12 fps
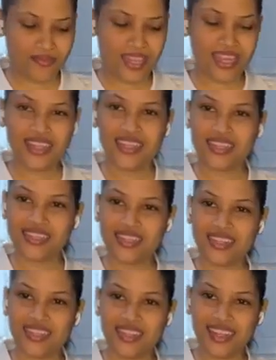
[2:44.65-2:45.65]
Hi,
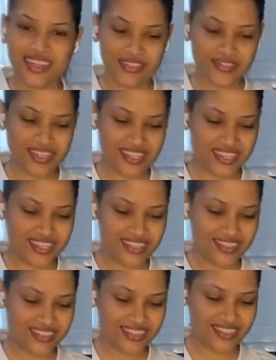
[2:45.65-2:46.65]
Lisa and
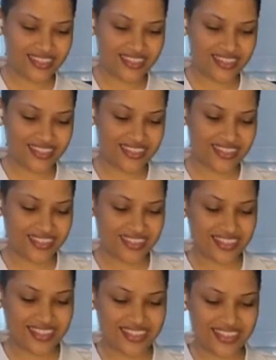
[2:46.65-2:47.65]
Ricky.
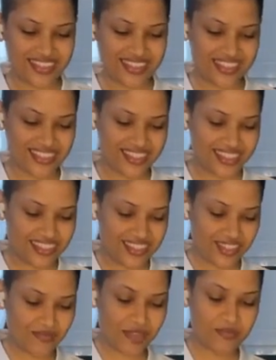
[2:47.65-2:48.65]

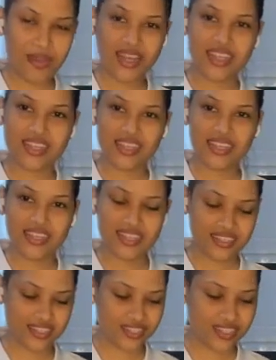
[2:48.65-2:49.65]
So my pan
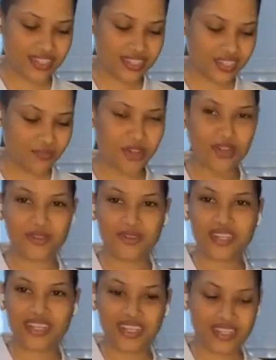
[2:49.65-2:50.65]
is just about
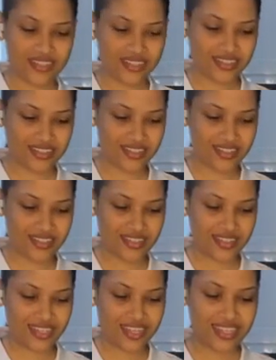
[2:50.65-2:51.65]
ready.
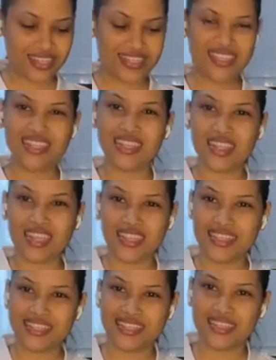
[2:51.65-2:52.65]
I could see a
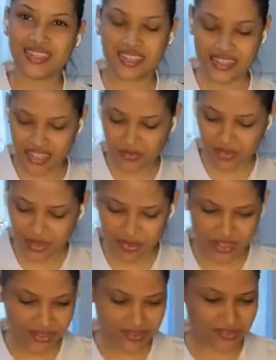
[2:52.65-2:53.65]
light steam
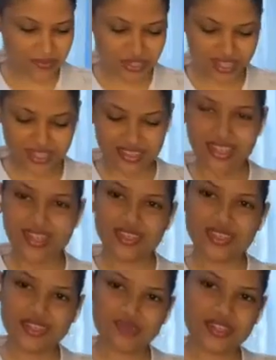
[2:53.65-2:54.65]
coming out from there.
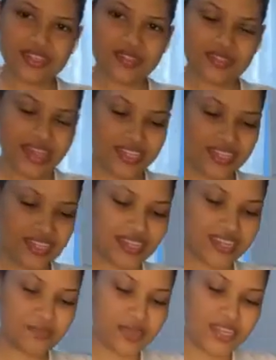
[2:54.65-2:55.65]
So I'm going to go ahead and
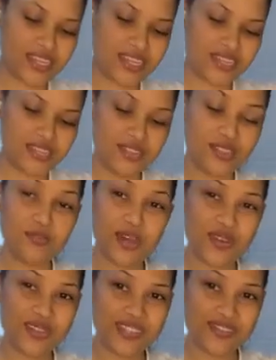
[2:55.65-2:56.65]
add my 2
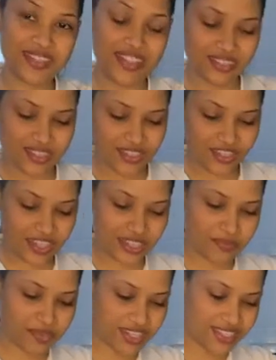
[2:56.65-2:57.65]
pounds of seasoned
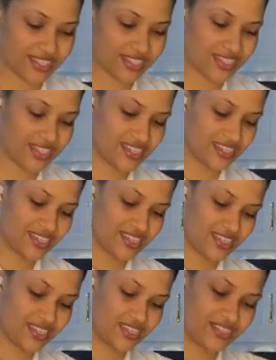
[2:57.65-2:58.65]
chicken breast
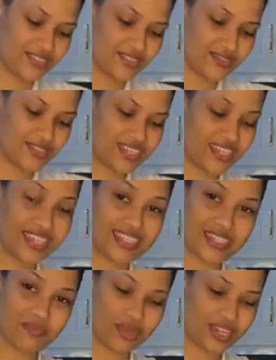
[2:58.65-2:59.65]
into the
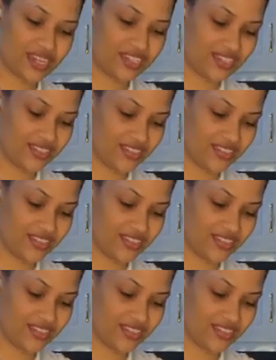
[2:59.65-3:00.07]
heated pan.